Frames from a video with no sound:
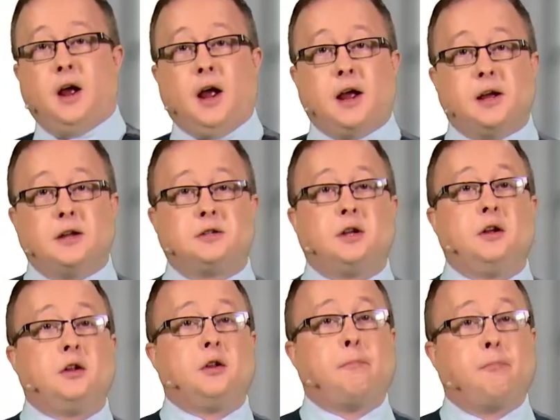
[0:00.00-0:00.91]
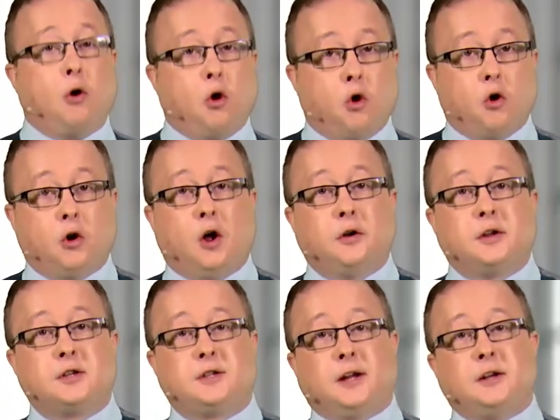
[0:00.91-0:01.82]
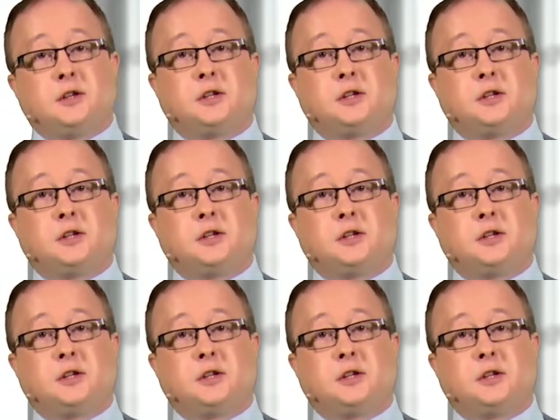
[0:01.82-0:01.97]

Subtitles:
is the ball on a center